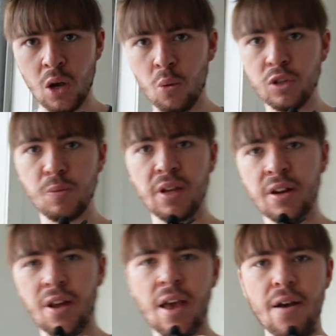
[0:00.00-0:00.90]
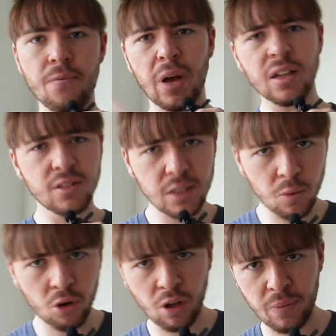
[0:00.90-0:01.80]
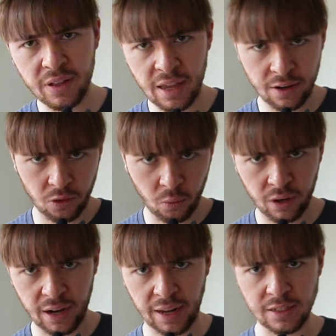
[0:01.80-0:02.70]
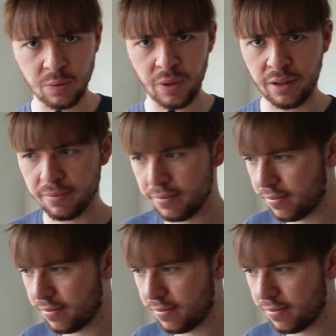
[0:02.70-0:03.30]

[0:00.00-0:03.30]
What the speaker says: which made it vastly more complicated than what it had to be.